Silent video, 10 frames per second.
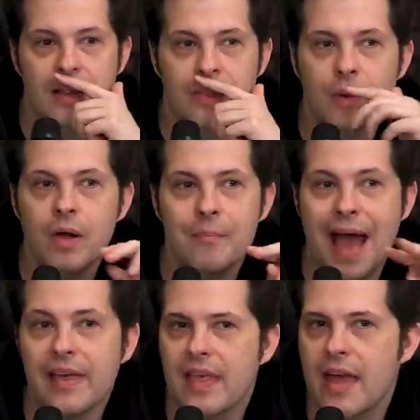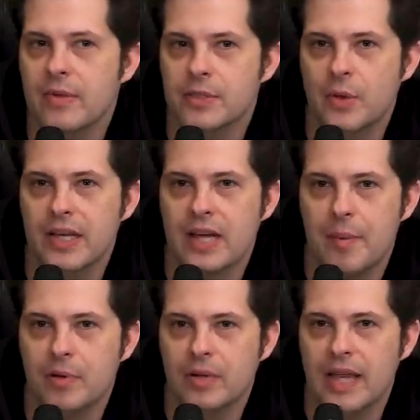there back then there was only a
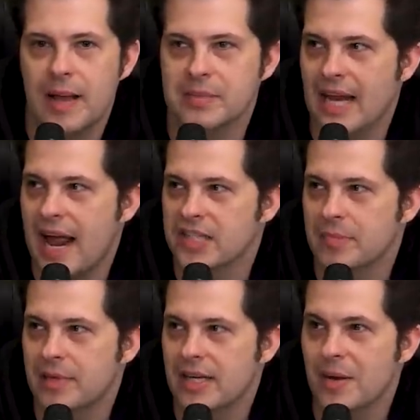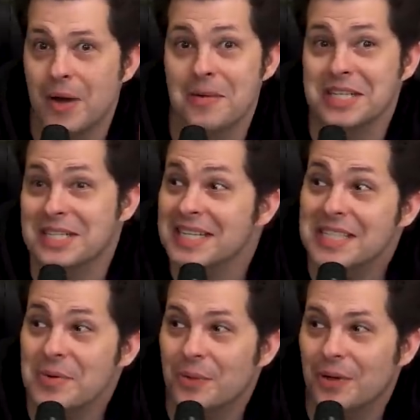couple games that I actually beat. When I was in
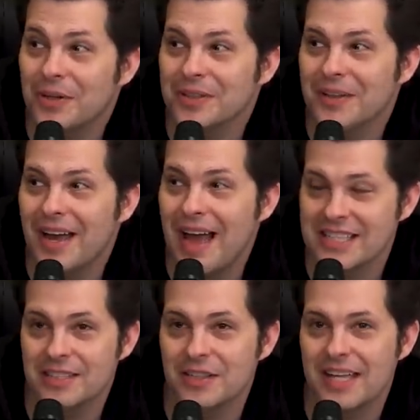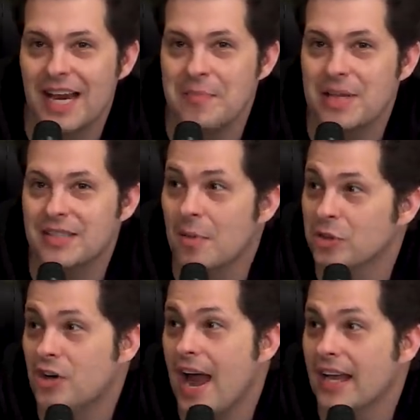Disney World as a little kid, I beat
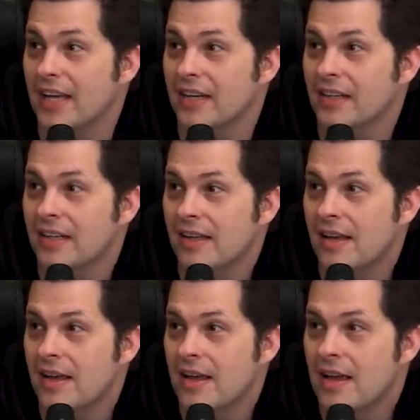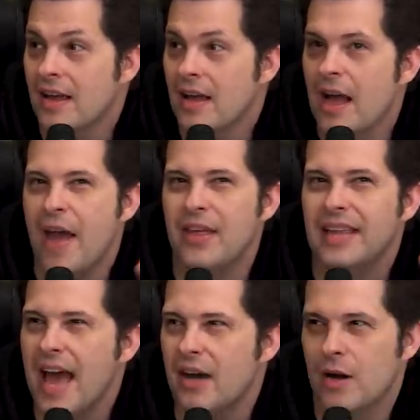Double Dragon. Oh, that's cool. I think
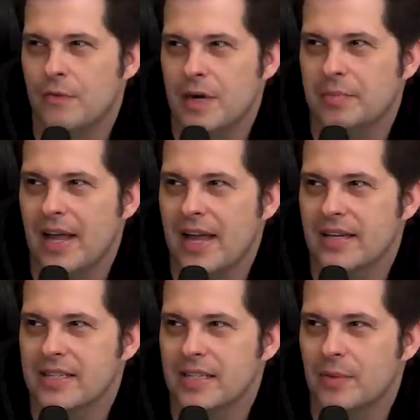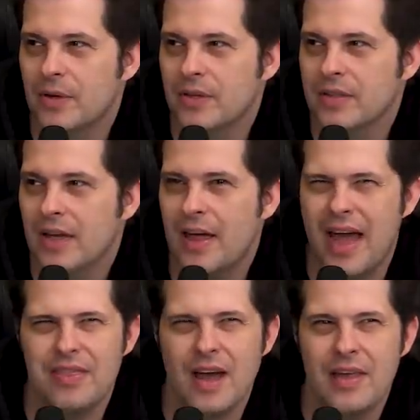they had it on free play in Disney World. Yeah, I,
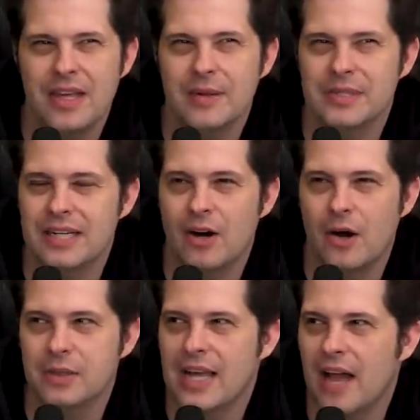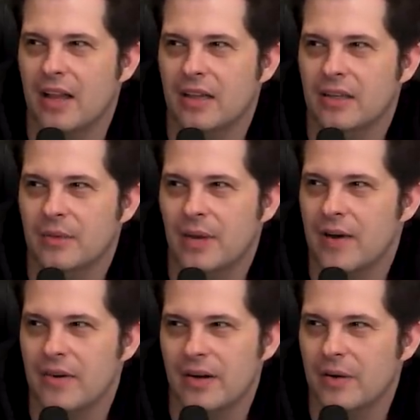I, I think it was in our hotel,
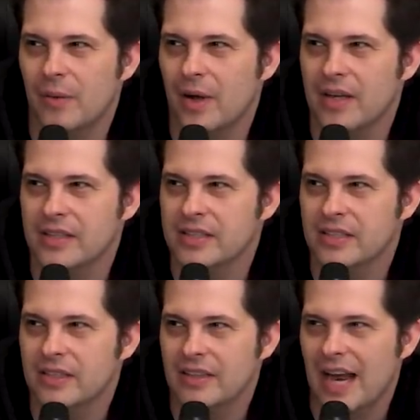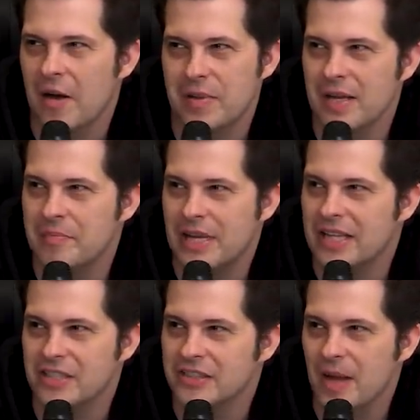whatever it was, yeah. Caribbean
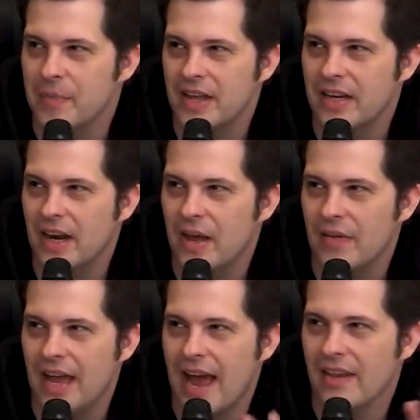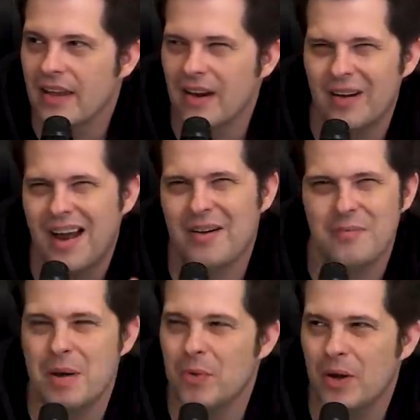Beach or something. You know, they had like, or I
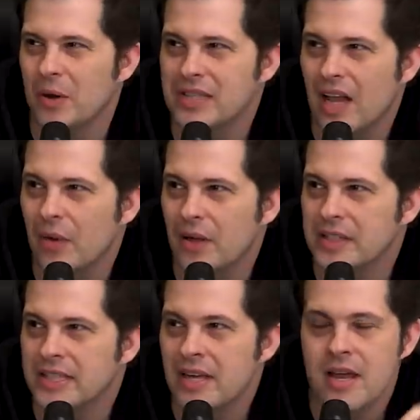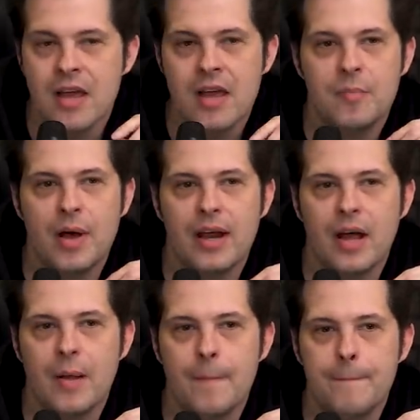don't remember what hotel it was, but
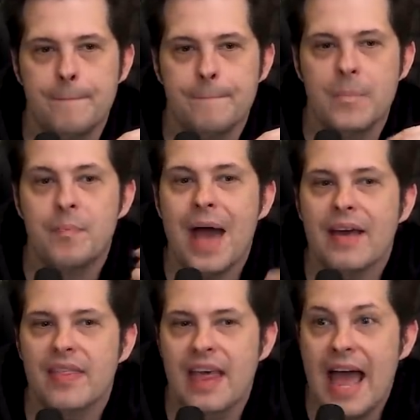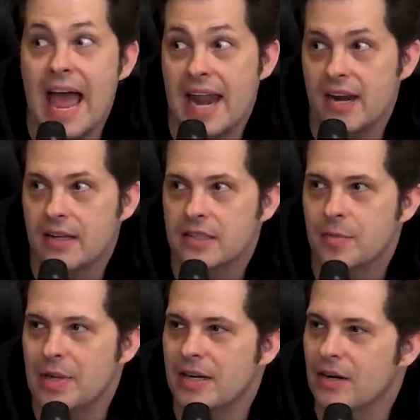um, but back then
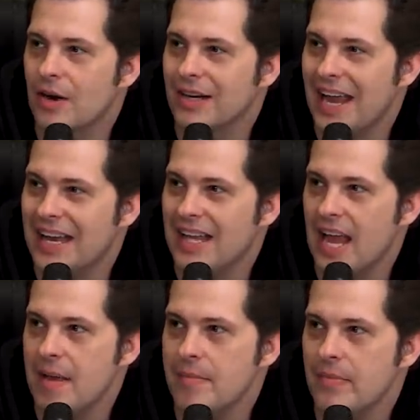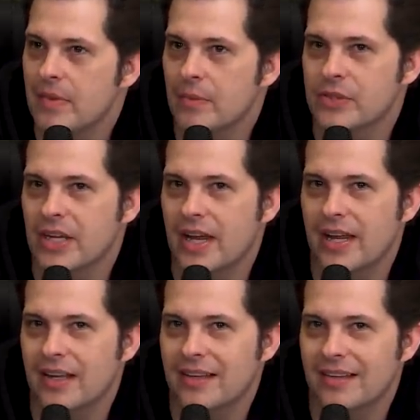to beat an arcade game was
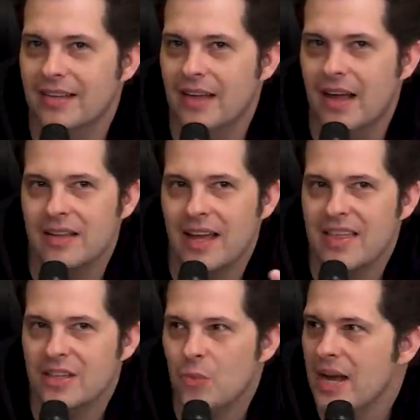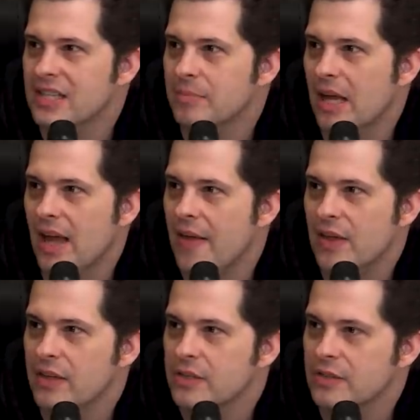like I think twice in my life. I
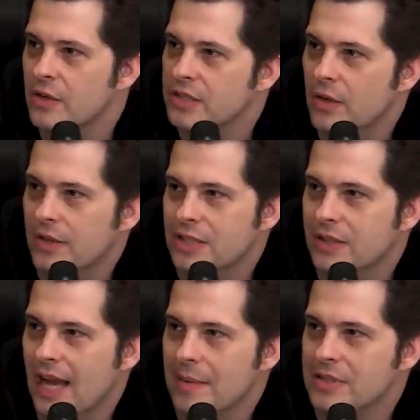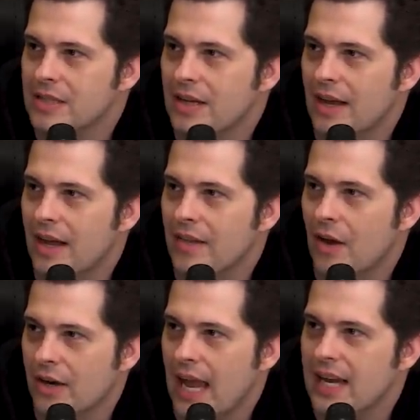think those are the only two games
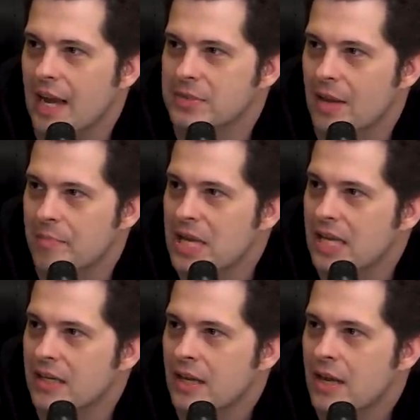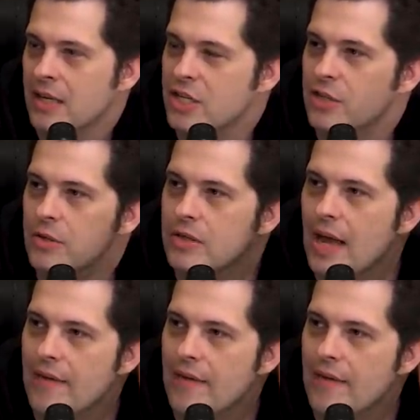arcade games right. I beat. Did you